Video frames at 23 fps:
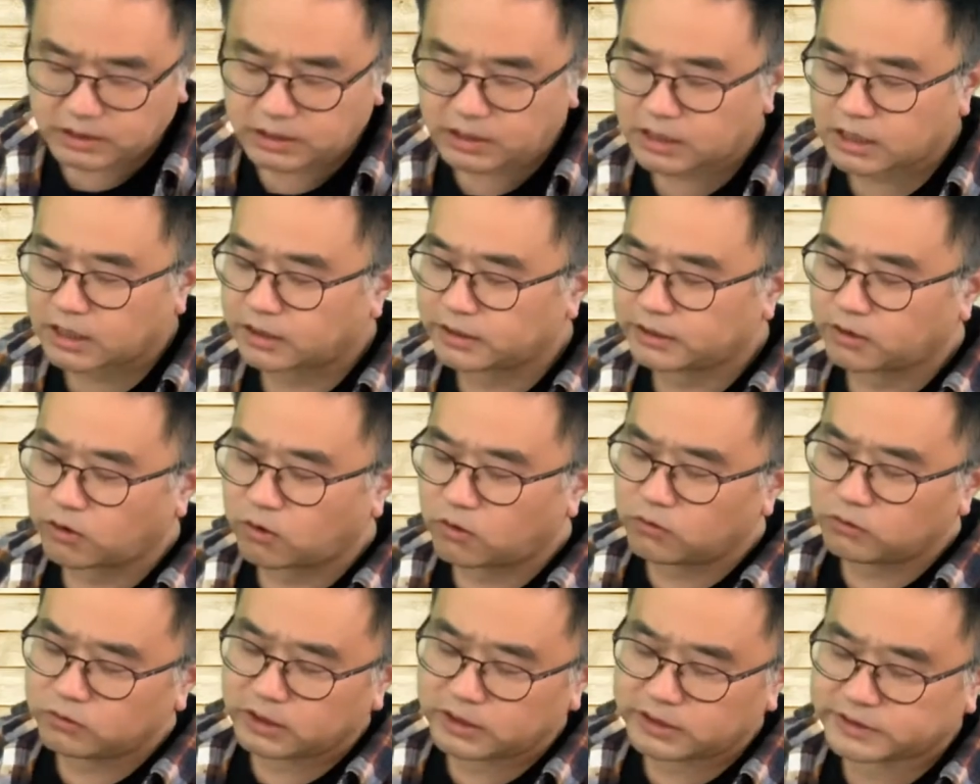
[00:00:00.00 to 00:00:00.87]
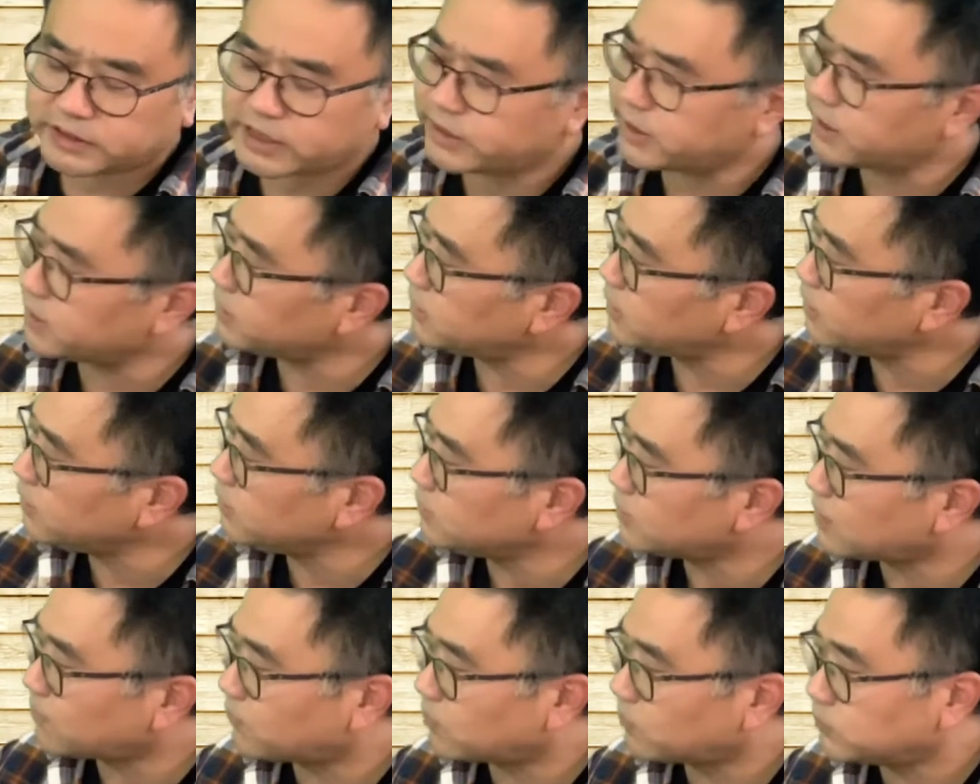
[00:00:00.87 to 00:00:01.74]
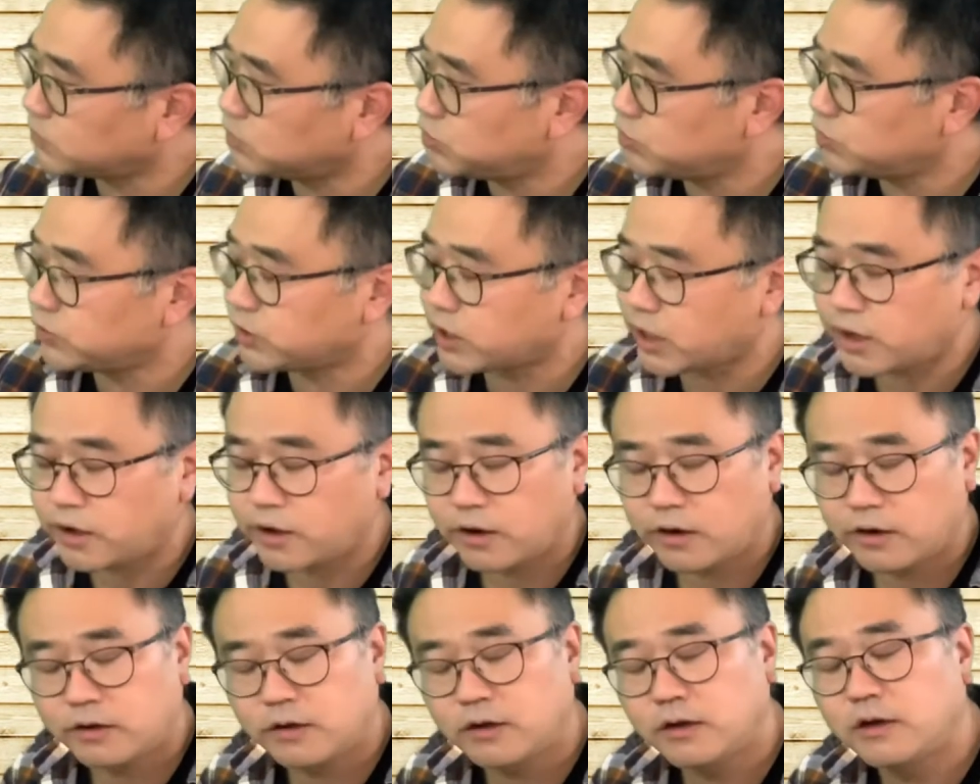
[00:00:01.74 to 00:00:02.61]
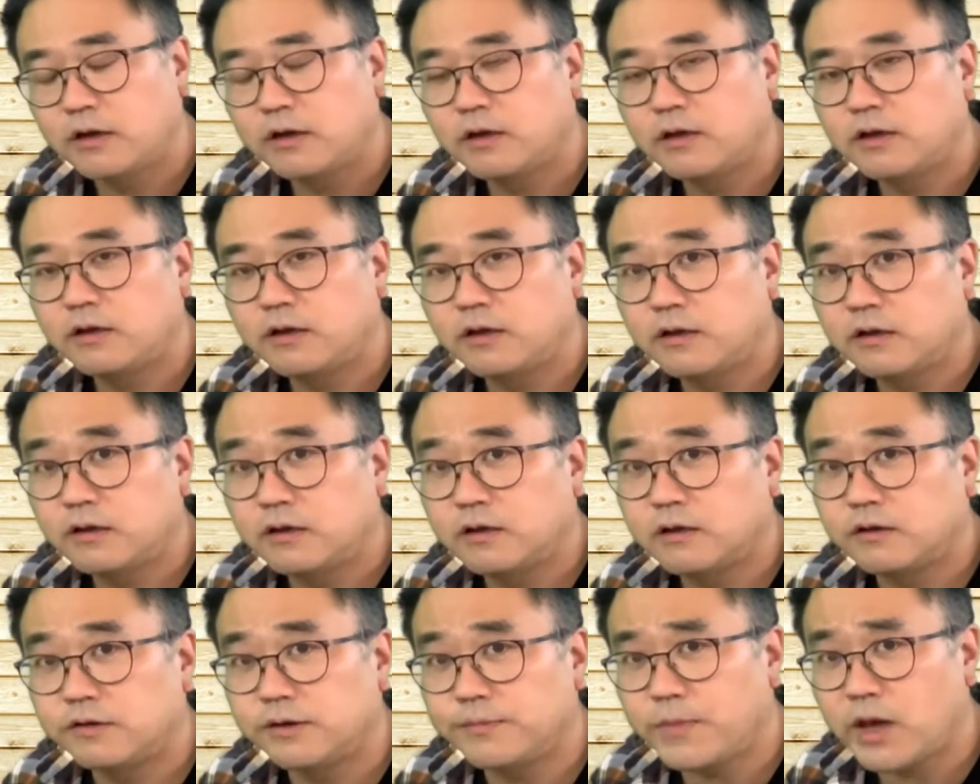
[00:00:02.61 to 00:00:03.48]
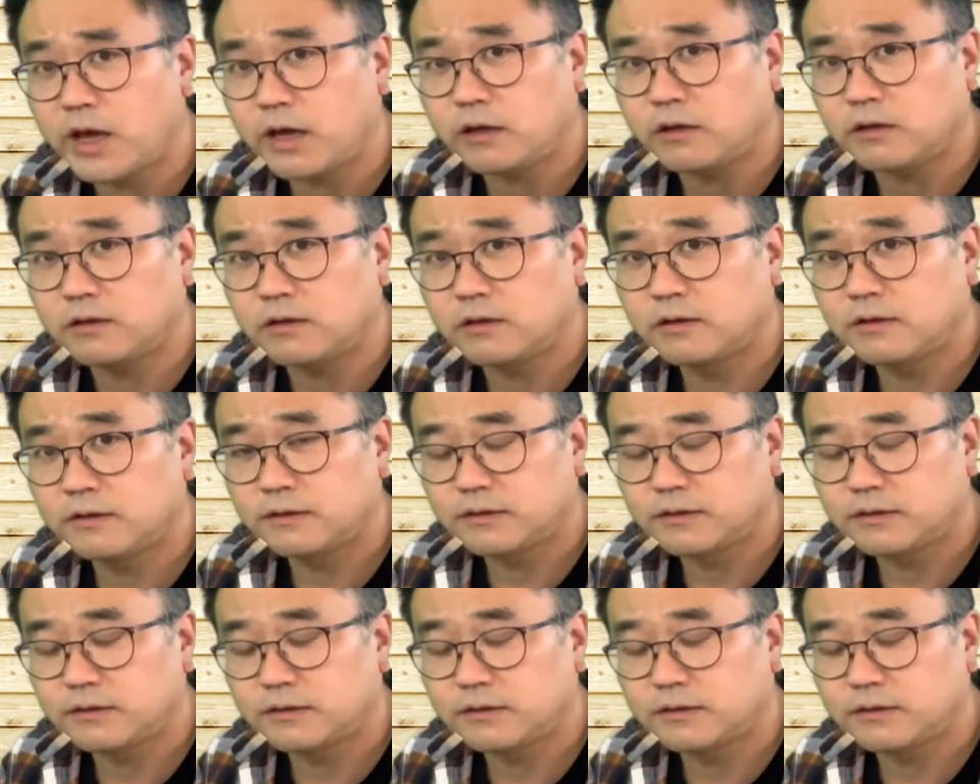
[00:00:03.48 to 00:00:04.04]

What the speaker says: And the only southern kingdom of Judah remained.